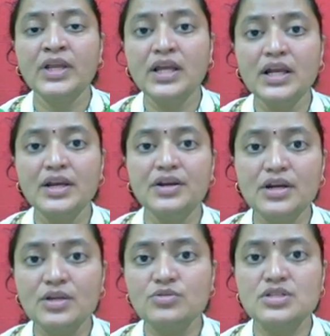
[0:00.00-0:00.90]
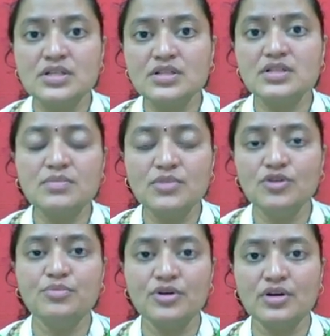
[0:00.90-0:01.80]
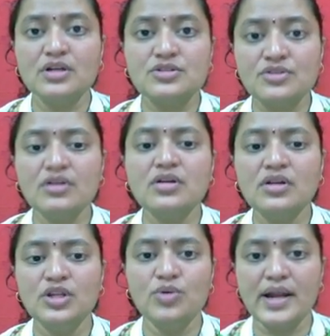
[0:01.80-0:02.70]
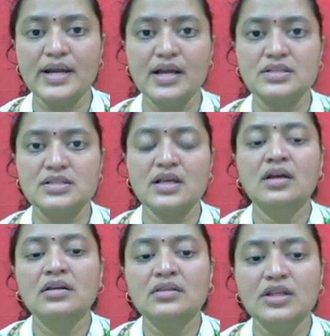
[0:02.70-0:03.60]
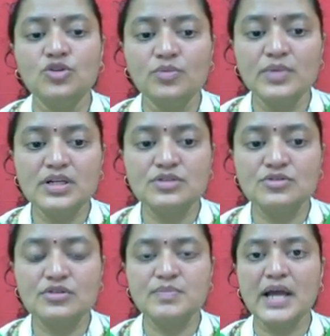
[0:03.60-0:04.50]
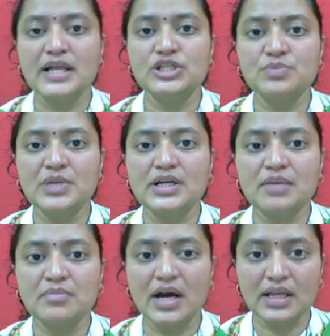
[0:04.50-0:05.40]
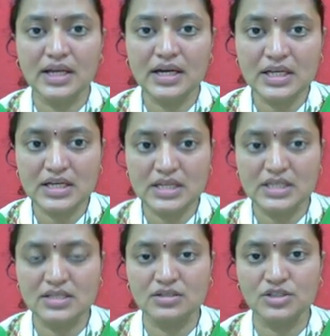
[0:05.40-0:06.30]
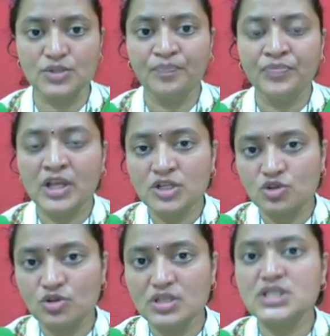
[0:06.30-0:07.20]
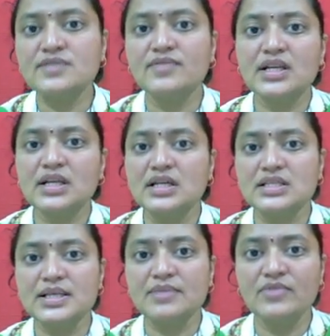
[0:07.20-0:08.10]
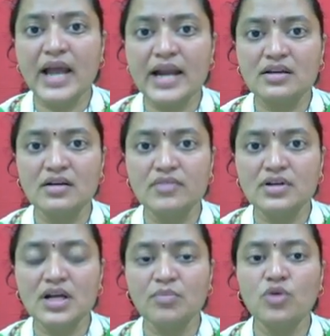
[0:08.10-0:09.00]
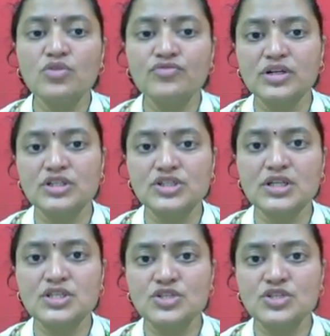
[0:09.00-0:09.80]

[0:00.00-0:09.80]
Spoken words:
introducing some new products or new ideas. Then human resource management and market research. So this one concept we had covered about functions